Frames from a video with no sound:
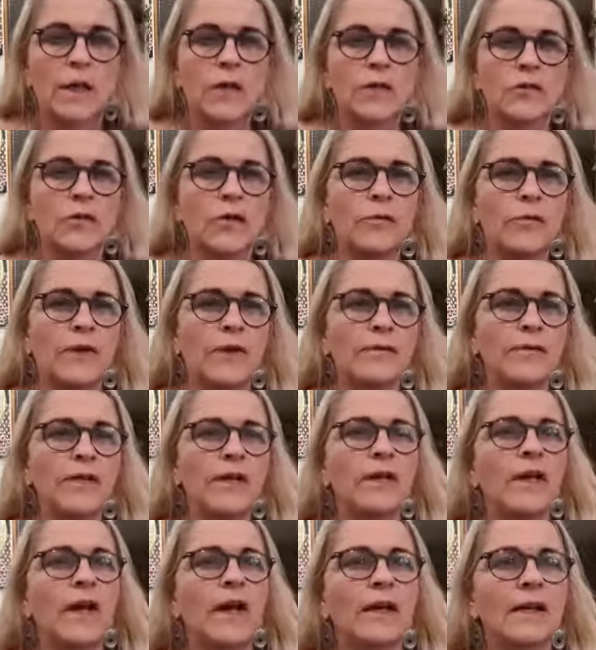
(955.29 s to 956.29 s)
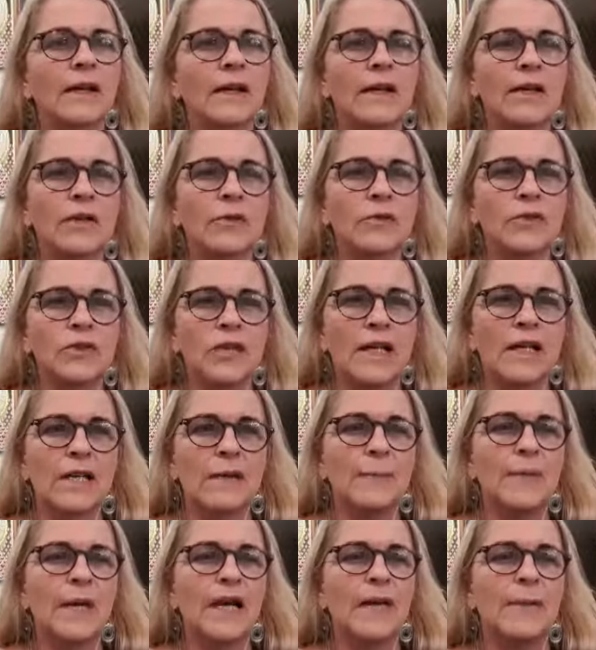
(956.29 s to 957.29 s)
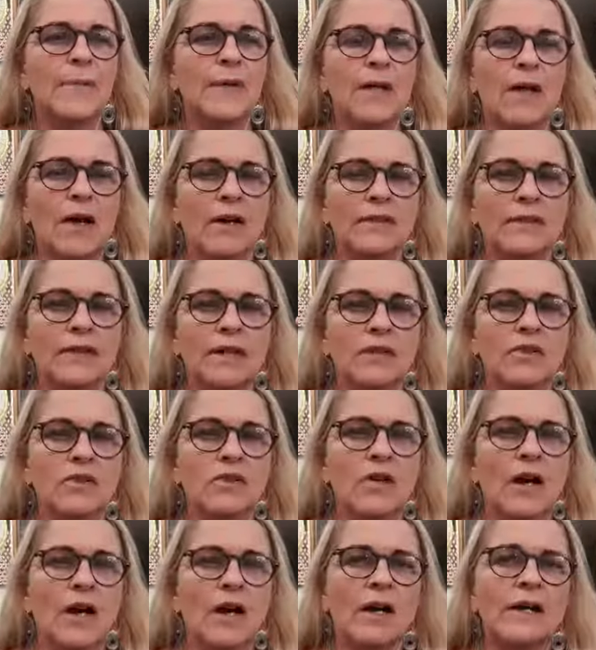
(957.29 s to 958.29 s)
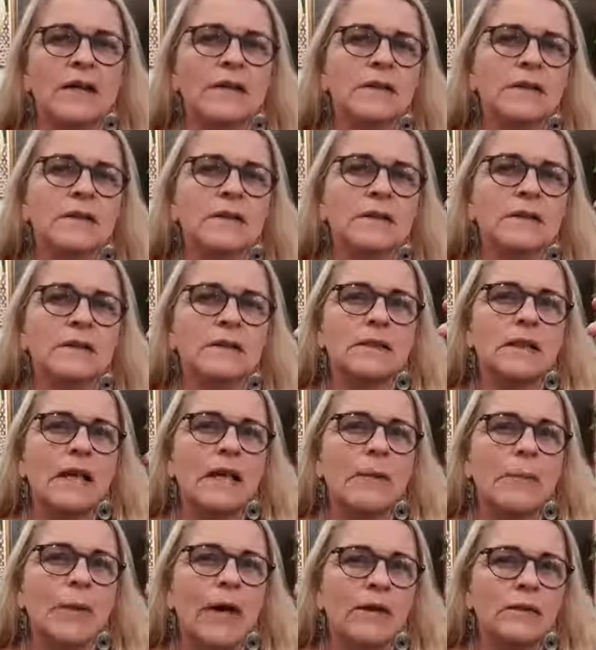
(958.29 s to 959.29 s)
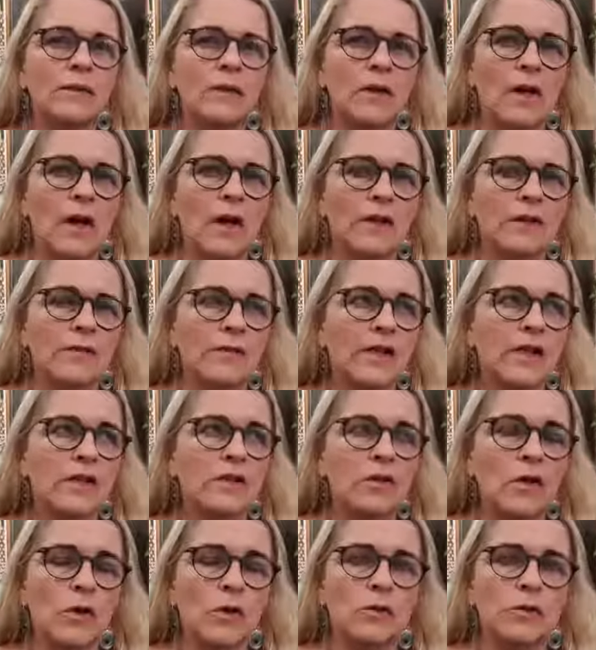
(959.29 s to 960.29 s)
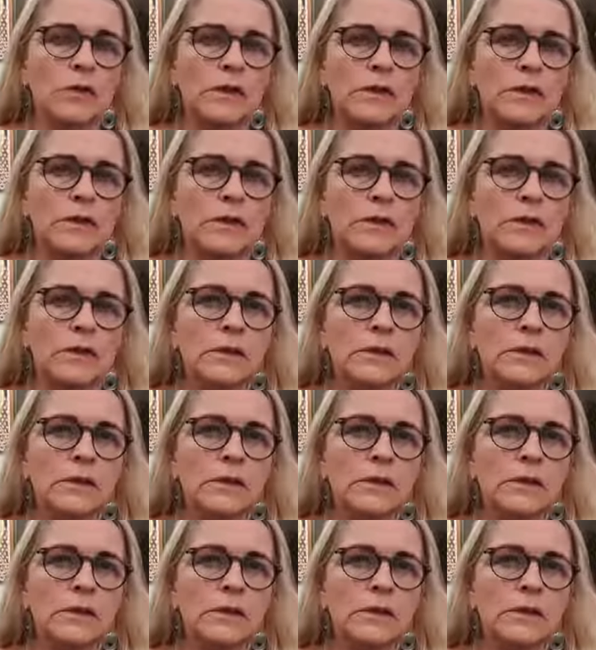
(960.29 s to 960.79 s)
So when we're like a little jelly baby like that size, say about 9 weeks old in